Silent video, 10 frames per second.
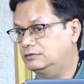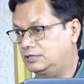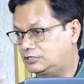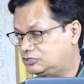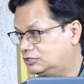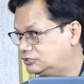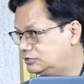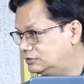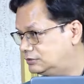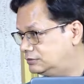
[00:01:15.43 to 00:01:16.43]

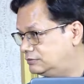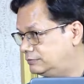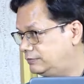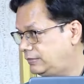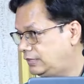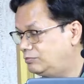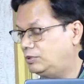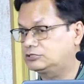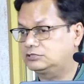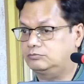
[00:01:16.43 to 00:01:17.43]
extinction,
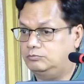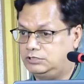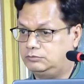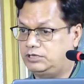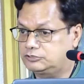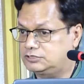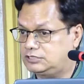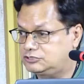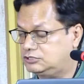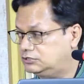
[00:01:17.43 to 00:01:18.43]
mass
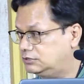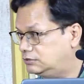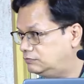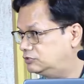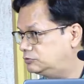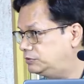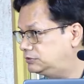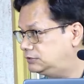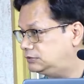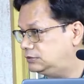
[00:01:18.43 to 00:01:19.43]
extinction of the
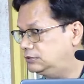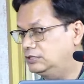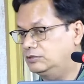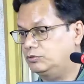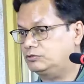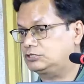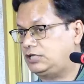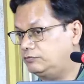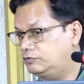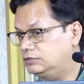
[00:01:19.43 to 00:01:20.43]
species, because
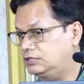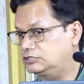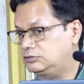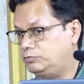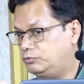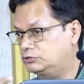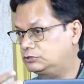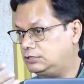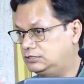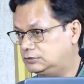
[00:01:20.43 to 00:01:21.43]
everything
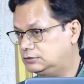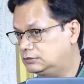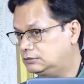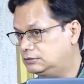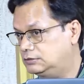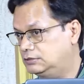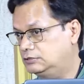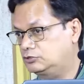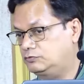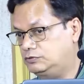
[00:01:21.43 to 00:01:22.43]
supports each other.
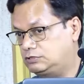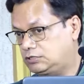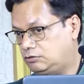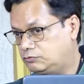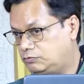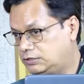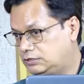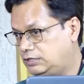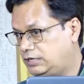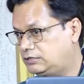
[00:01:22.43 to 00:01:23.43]
So if you take out
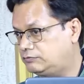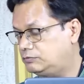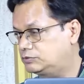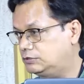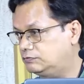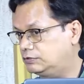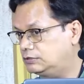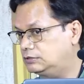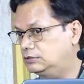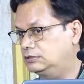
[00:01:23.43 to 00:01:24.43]
one leg from
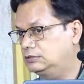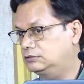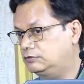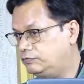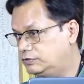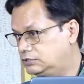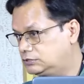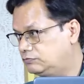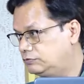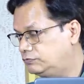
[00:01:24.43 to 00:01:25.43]
somewhere, the
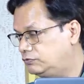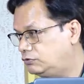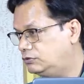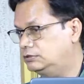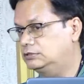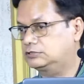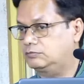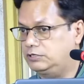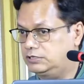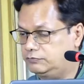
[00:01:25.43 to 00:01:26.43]
furniture will fall.
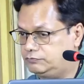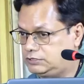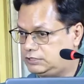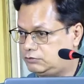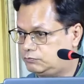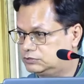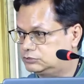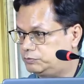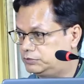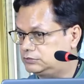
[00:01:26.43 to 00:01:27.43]
Similarly, if you take out one
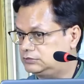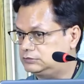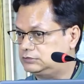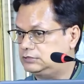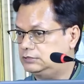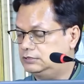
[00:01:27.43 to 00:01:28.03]
species